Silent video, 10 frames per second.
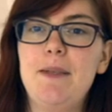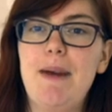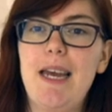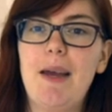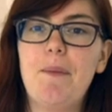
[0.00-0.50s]

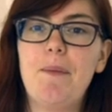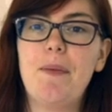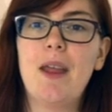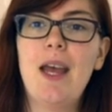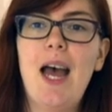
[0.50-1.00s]
me.
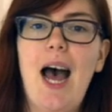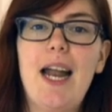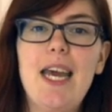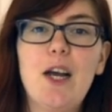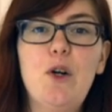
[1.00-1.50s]
And
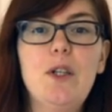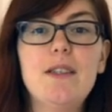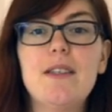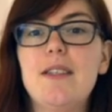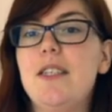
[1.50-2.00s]
he calls
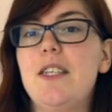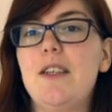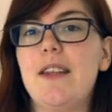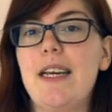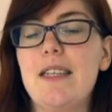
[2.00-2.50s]
us to do
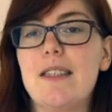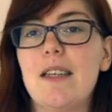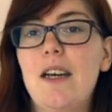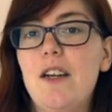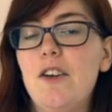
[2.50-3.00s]
this,
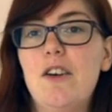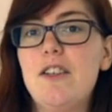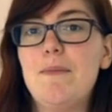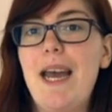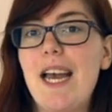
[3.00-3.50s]
not to
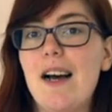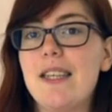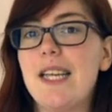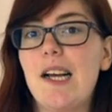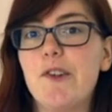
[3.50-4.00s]
make
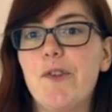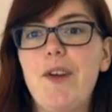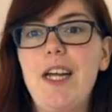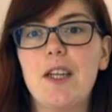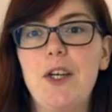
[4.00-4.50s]
ourselves
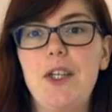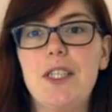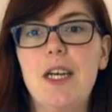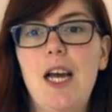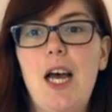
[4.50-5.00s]
feel good,
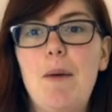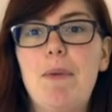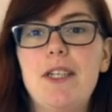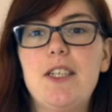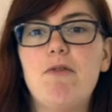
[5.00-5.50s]

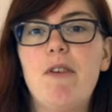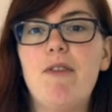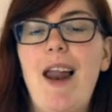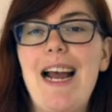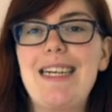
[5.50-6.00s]
but to
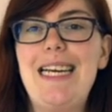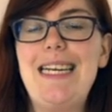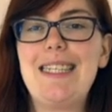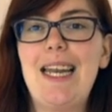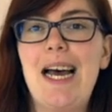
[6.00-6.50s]
reflect
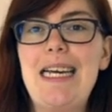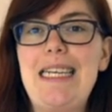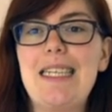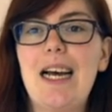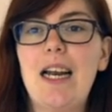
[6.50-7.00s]
his
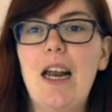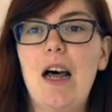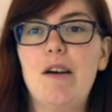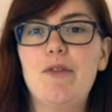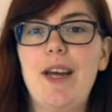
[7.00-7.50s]
light and
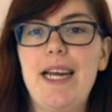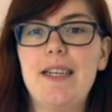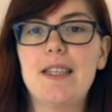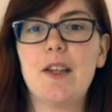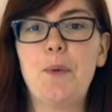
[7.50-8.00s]
love
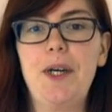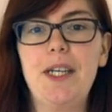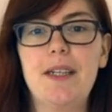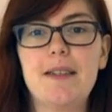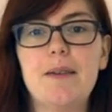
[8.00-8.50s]
into the
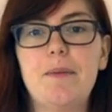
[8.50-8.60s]
world.